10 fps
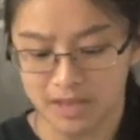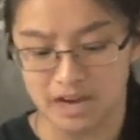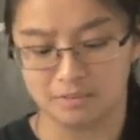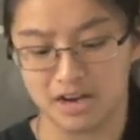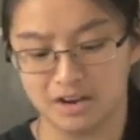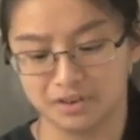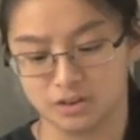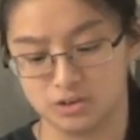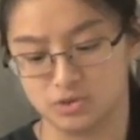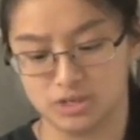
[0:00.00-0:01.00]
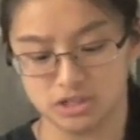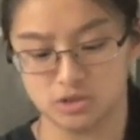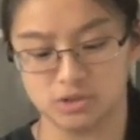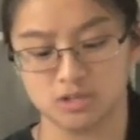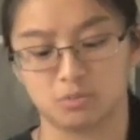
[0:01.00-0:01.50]
and I'm kind of a cartoonist
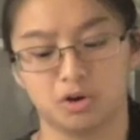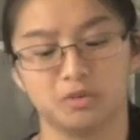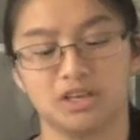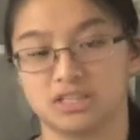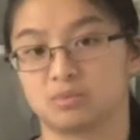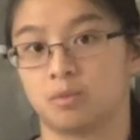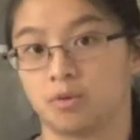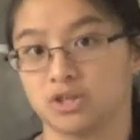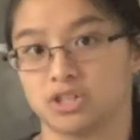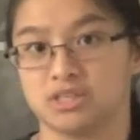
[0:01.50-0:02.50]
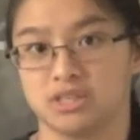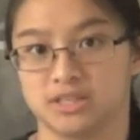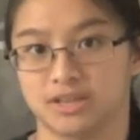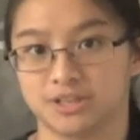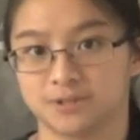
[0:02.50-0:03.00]
who uses more realistic proportions and
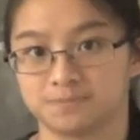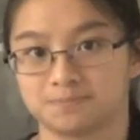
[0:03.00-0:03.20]
such.